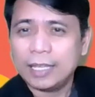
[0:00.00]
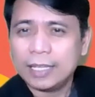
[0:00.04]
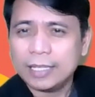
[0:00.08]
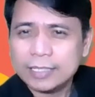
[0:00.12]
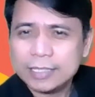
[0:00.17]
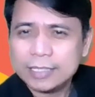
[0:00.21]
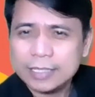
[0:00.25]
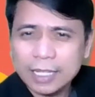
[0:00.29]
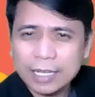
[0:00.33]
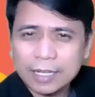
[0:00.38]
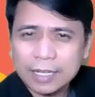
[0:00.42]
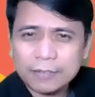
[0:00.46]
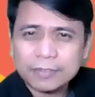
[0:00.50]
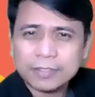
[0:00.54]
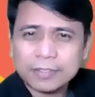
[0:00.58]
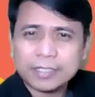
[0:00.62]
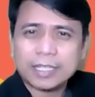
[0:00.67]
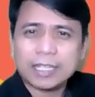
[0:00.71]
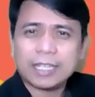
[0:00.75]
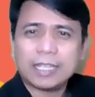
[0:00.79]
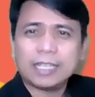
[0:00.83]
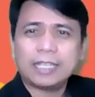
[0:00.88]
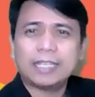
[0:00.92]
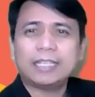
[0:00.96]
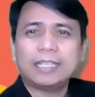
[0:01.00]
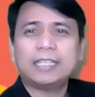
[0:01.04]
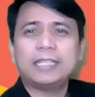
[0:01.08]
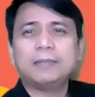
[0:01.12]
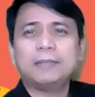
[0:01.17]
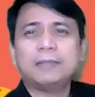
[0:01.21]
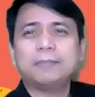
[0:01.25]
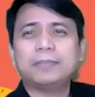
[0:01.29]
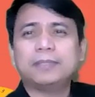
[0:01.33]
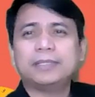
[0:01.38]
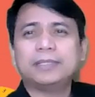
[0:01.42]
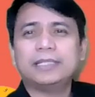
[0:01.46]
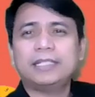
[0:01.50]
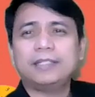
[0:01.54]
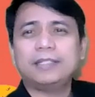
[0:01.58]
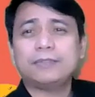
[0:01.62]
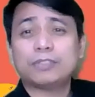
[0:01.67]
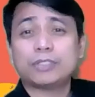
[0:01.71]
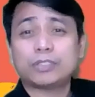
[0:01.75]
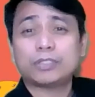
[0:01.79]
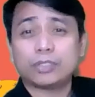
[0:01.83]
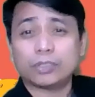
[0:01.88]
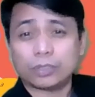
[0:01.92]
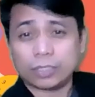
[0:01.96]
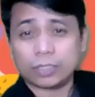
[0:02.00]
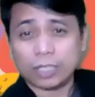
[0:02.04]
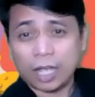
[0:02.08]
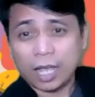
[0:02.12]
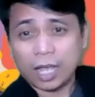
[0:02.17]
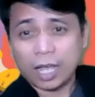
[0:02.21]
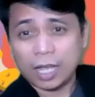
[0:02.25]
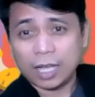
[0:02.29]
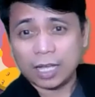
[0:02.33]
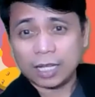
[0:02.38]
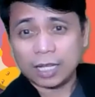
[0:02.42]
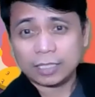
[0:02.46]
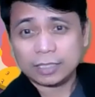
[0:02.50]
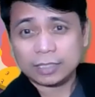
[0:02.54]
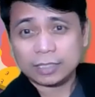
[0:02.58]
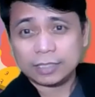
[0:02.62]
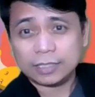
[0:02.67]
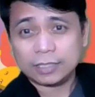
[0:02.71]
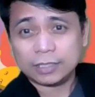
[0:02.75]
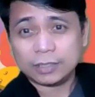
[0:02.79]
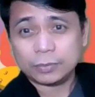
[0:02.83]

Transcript: Instead of saying he believes to God,